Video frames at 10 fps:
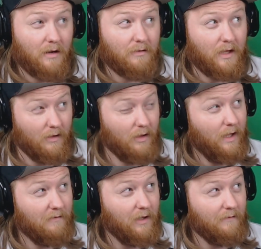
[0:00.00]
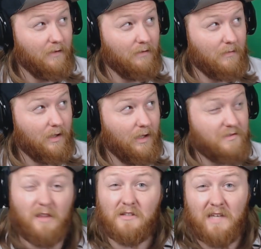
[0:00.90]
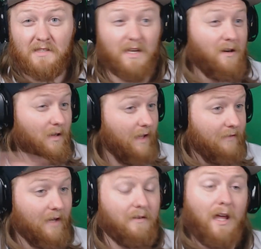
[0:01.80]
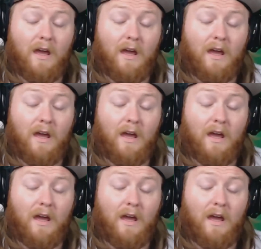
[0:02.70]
I think 1111. It was either 1010 or 1111.